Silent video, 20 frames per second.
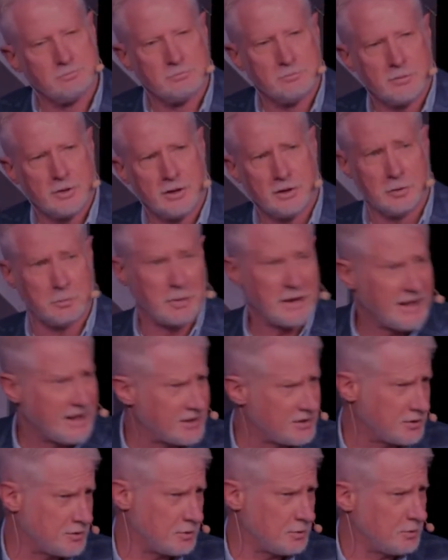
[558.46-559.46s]
and your
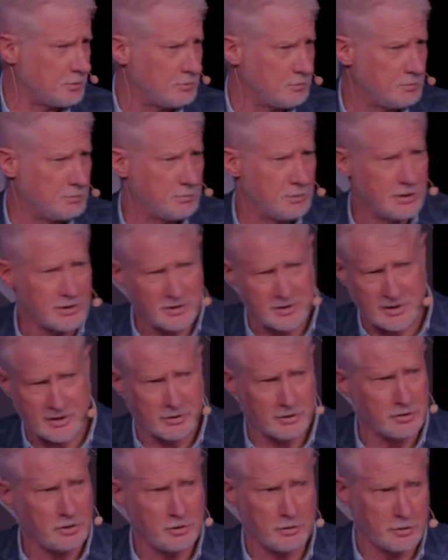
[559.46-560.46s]
pastor is
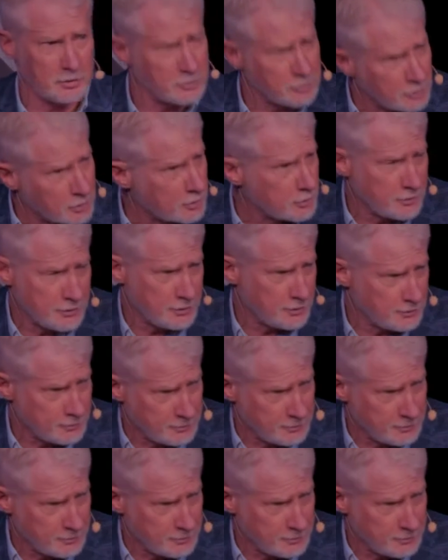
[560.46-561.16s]
telling you the truth.